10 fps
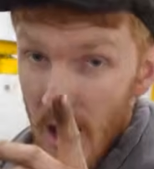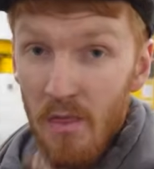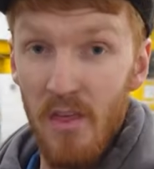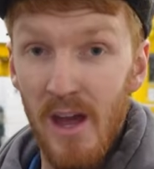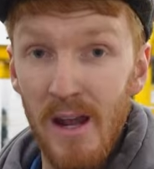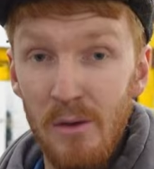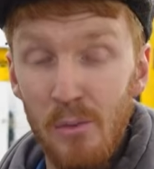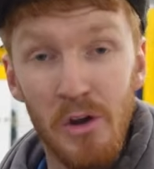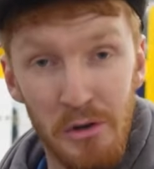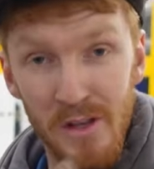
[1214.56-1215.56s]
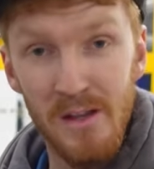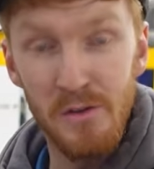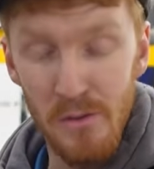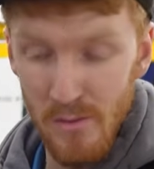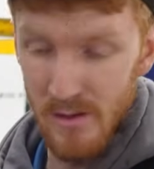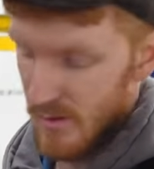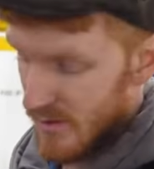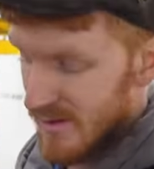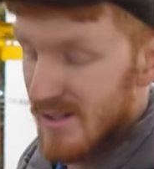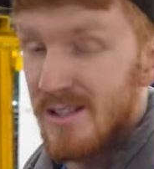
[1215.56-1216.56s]
And then what you will end up with
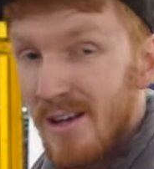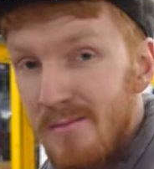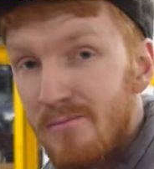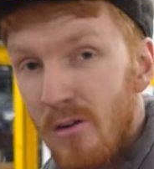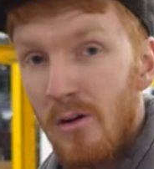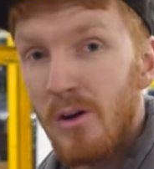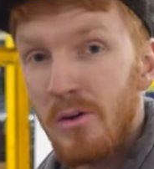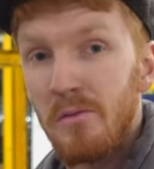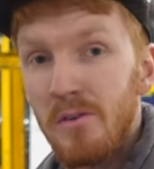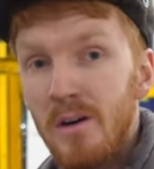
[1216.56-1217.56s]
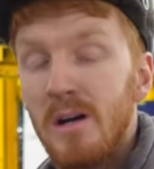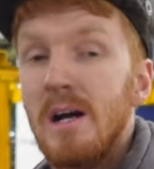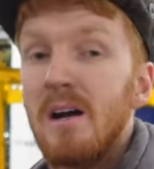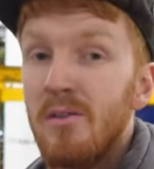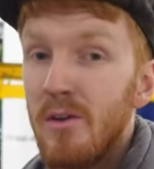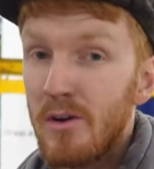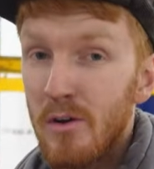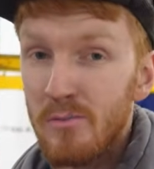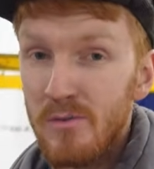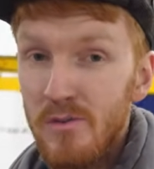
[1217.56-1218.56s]
is the same rocker cover that
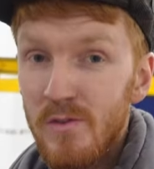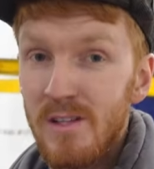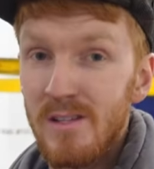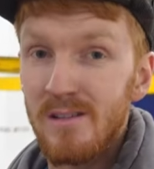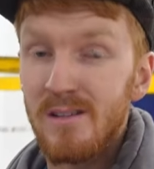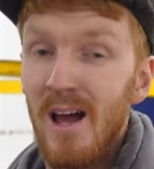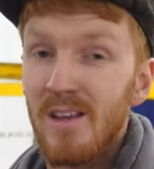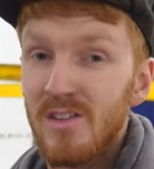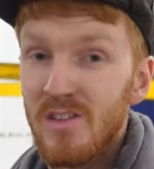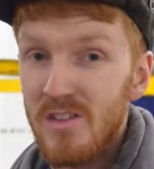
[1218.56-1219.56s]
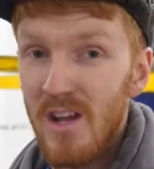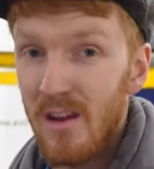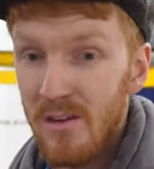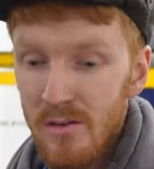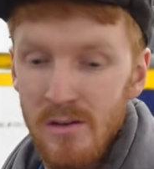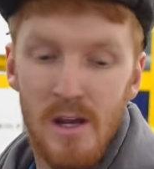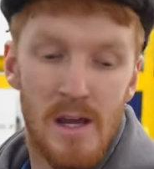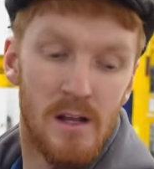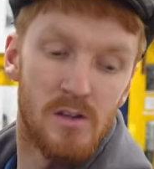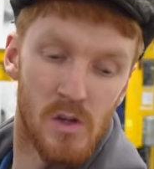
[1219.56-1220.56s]
comes fitted as standard
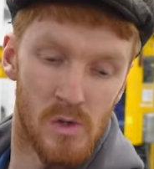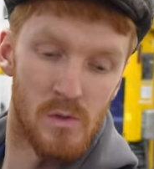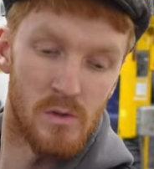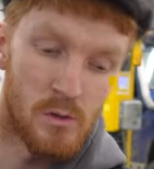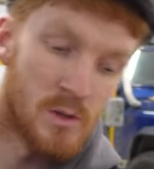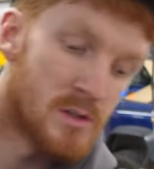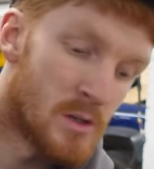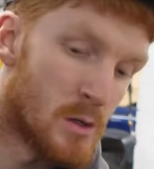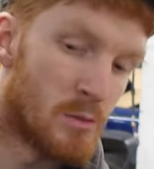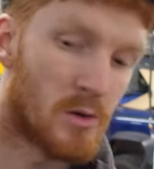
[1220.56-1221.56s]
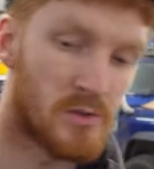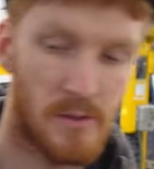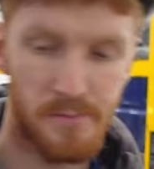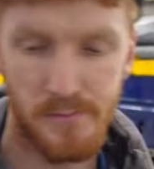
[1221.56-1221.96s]
to the twin turbos.